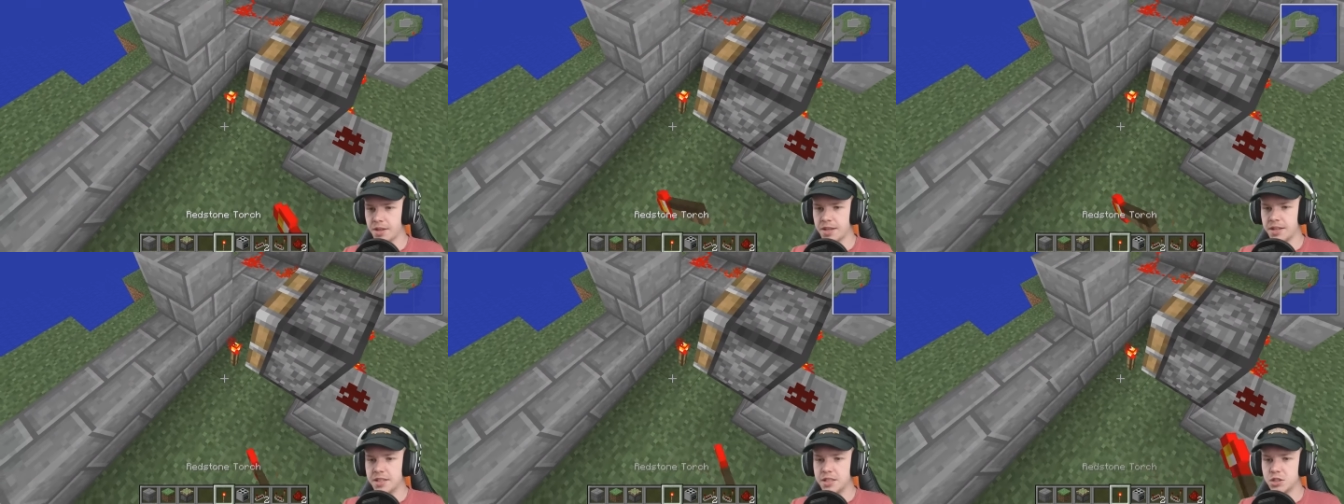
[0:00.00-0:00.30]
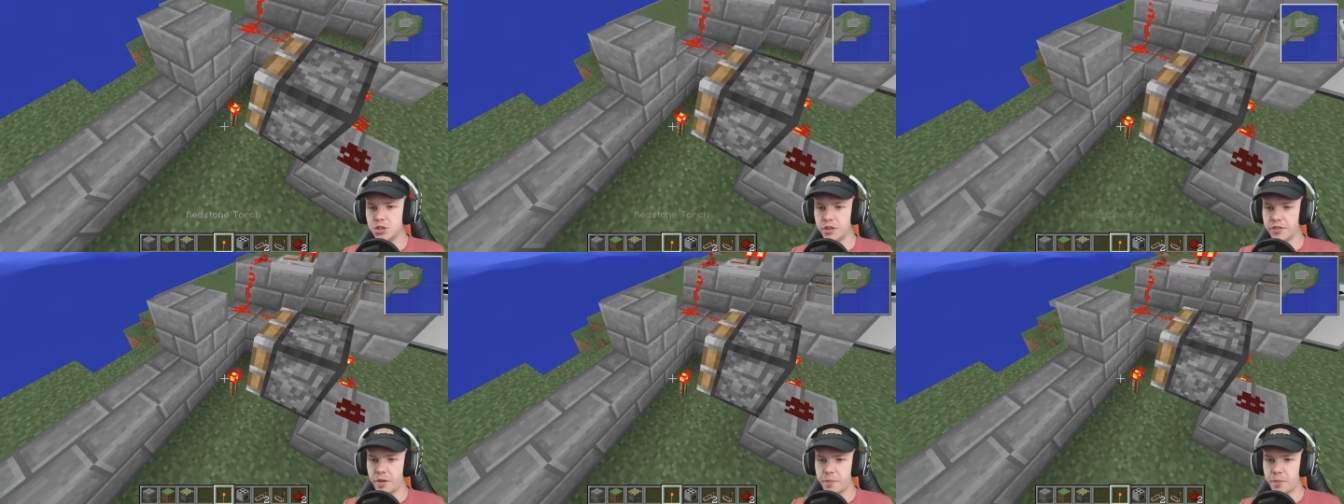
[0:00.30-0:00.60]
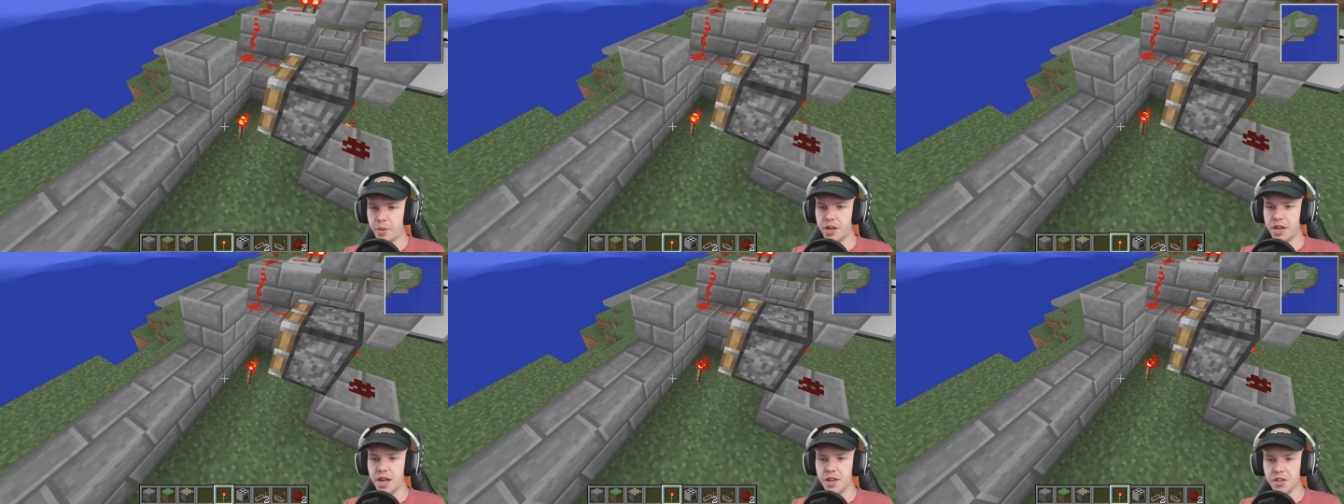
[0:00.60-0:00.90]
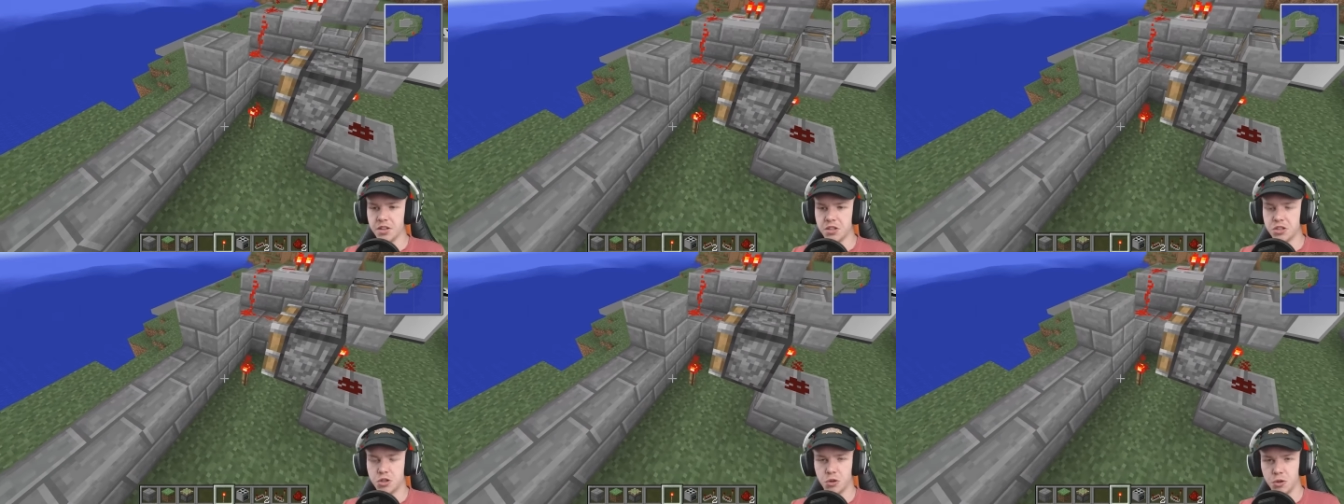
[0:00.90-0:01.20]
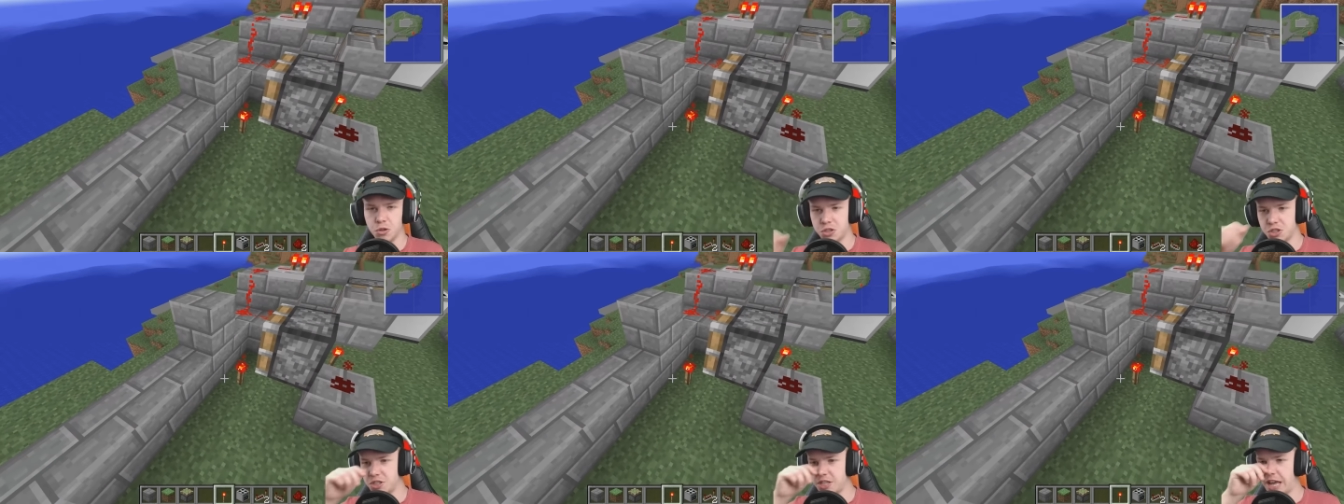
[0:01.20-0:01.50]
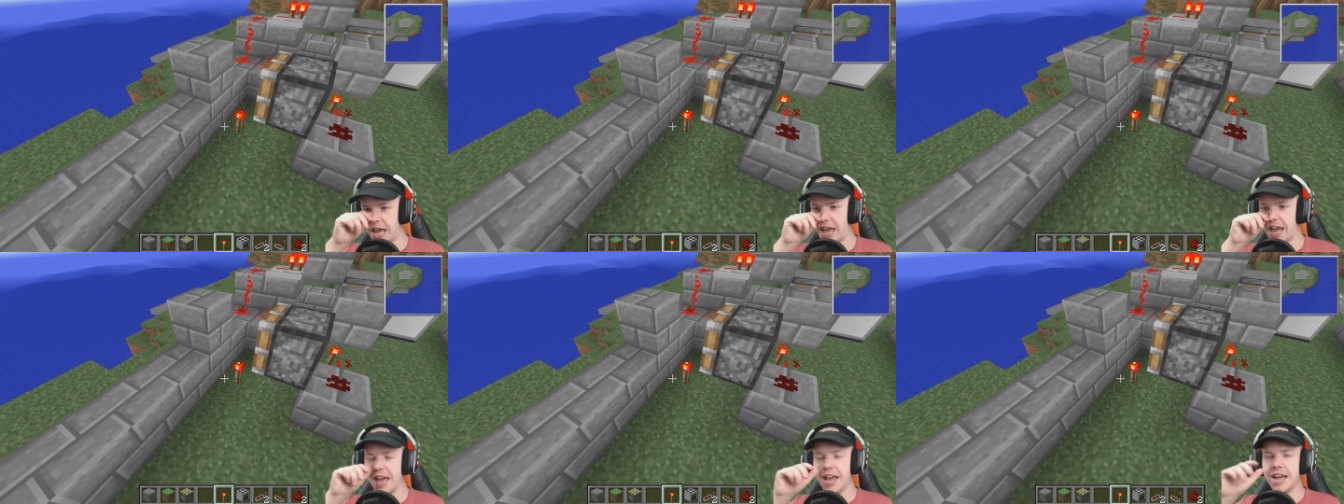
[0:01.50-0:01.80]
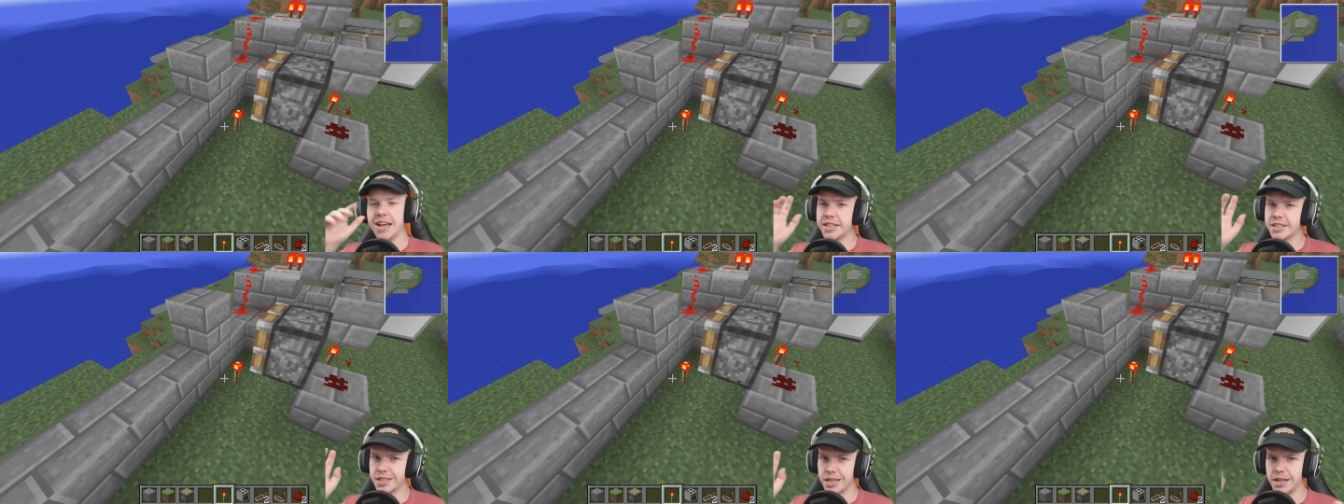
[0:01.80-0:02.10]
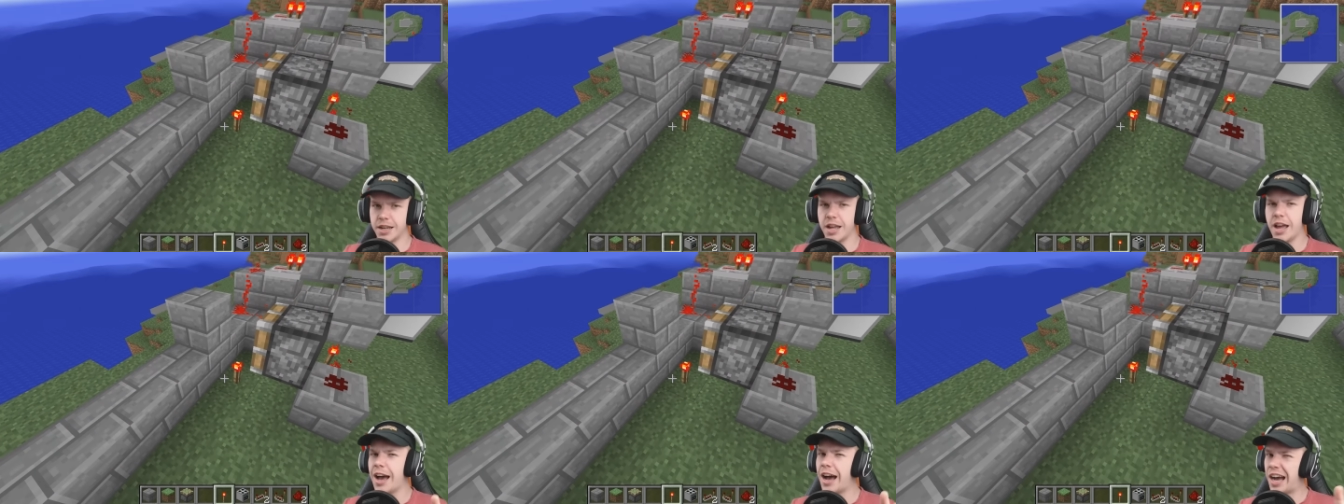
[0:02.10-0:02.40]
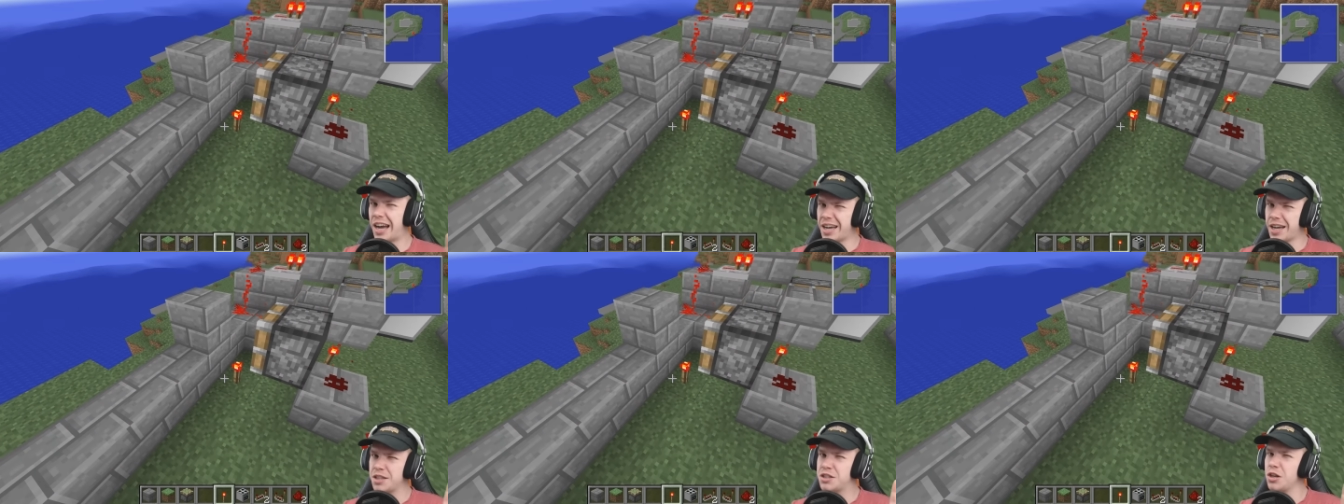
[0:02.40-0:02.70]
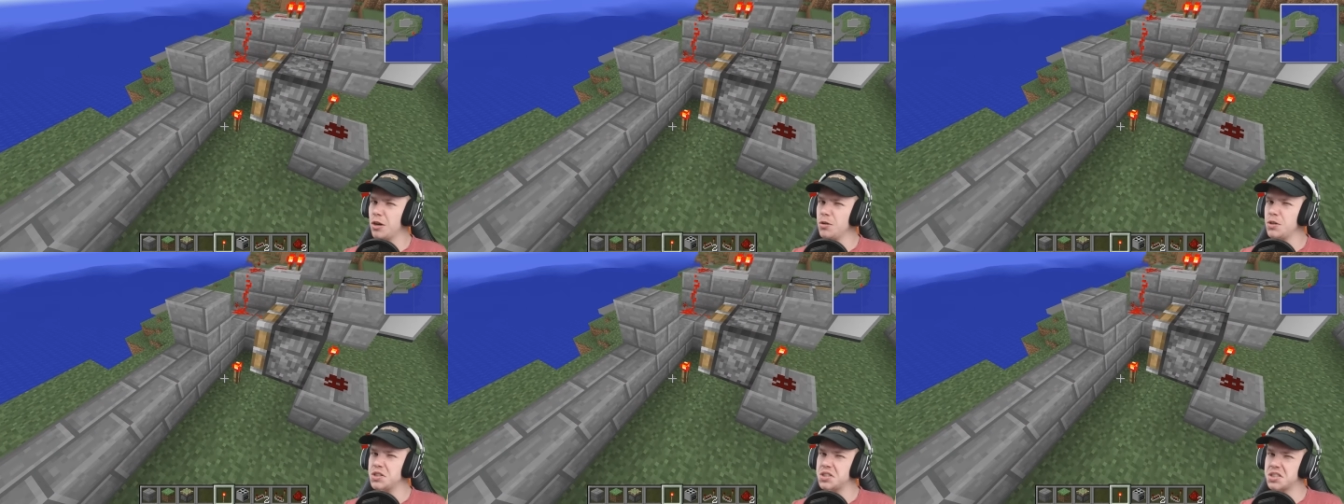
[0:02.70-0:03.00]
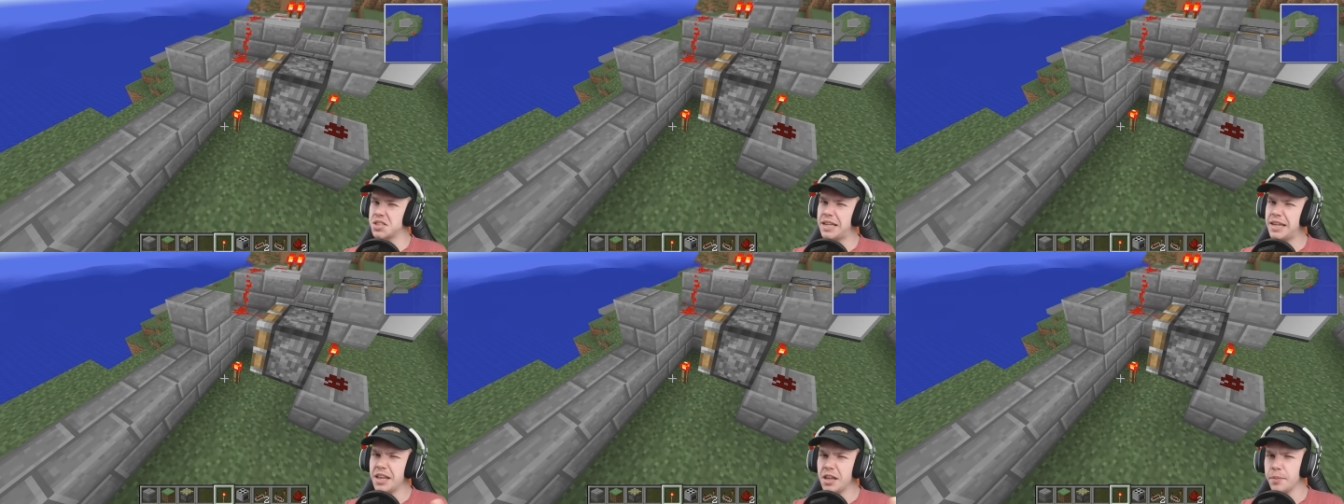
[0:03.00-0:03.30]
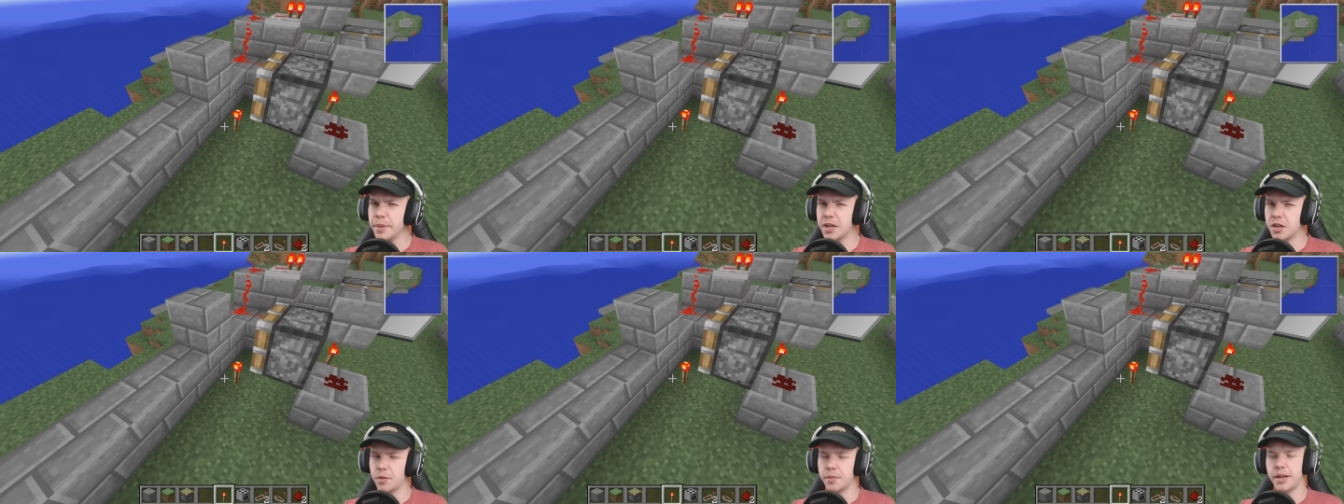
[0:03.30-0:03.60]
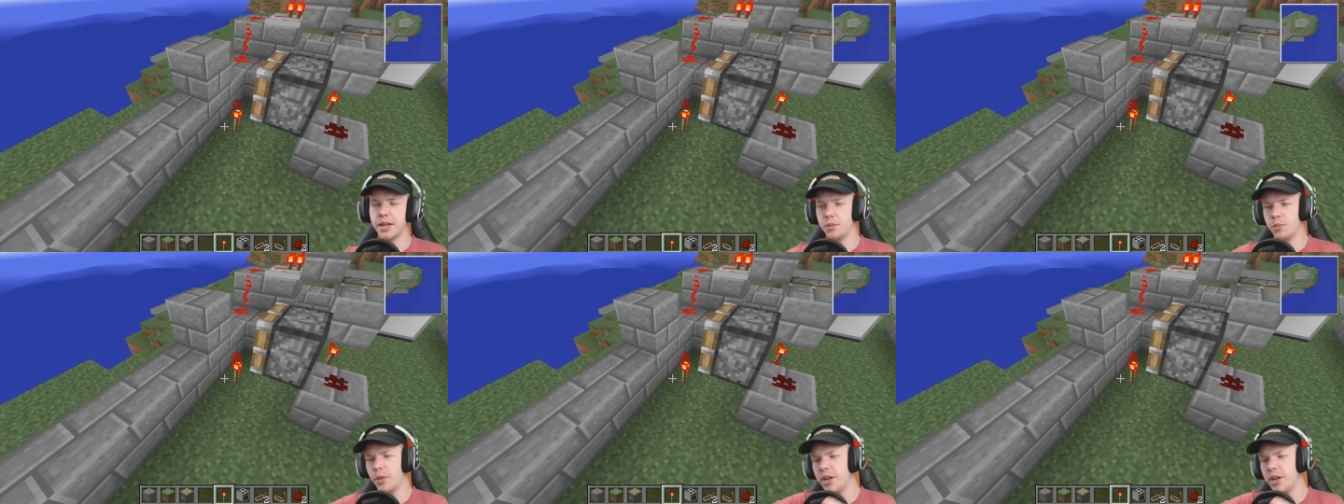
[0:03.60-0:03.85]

So if I put another torch there, so I, I told you it's a little bit complicated.